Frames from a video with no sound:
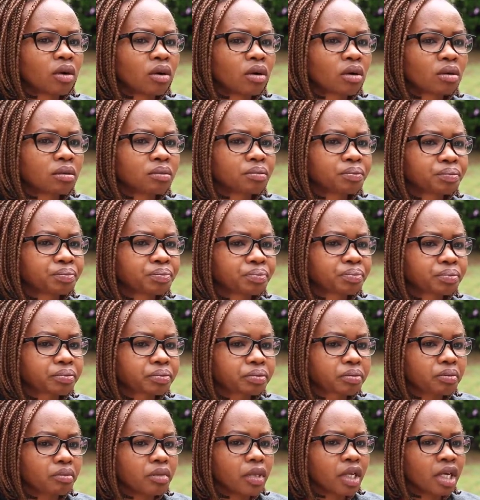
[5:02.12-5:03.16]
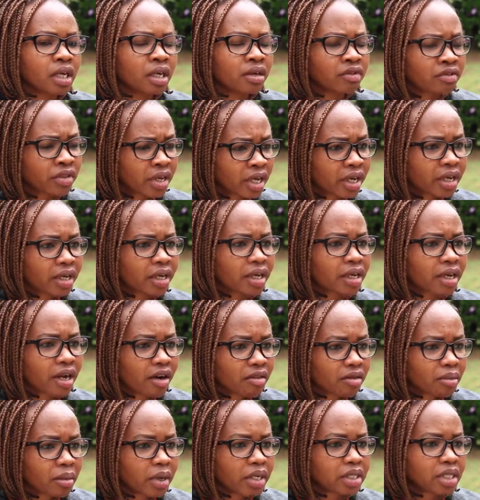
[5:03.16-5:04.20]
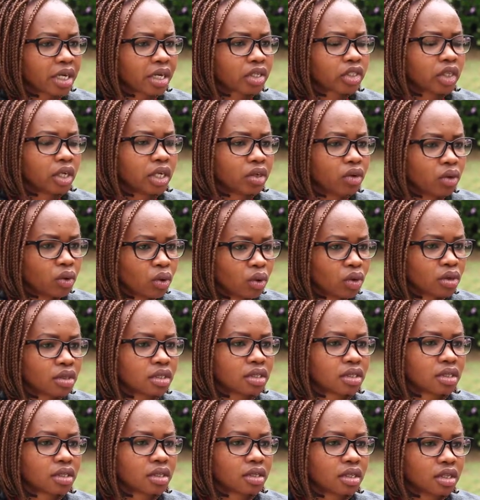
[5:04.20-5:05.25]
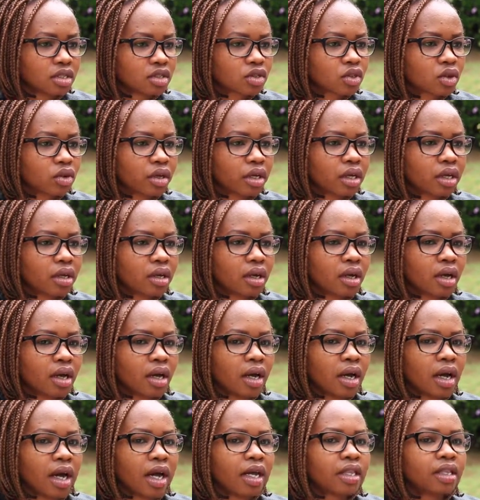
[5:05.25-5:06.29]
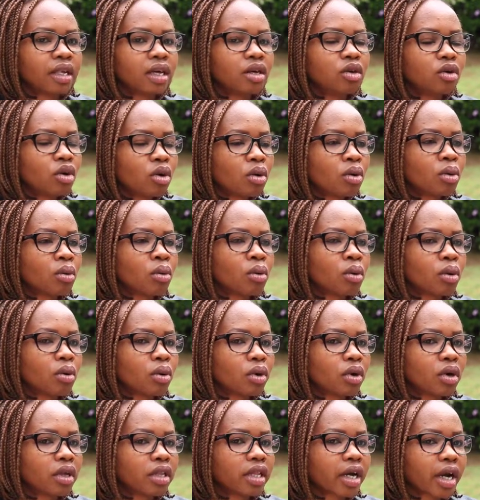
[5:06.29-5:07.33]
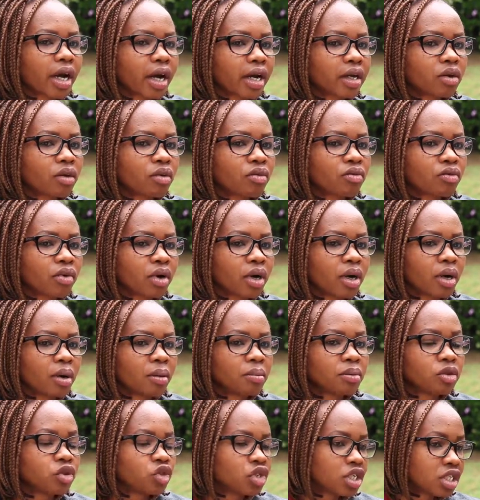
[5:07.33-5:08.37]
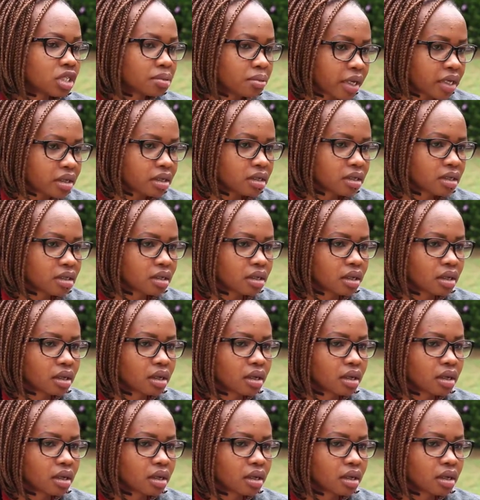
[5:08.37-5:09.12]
all, if the Kenyan government actually knows this story and they know the kind of treatment